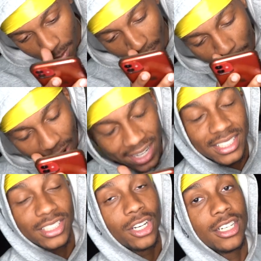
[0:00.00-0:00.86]
My
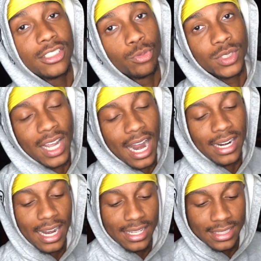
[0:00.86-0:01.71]
practice jerseys was
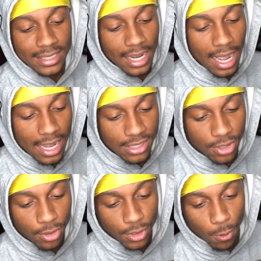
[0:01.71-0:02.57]
kind of like this in high
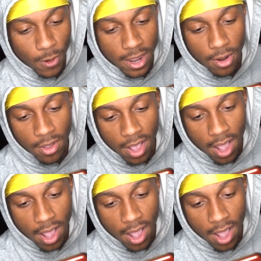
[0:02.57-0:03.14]
school as well.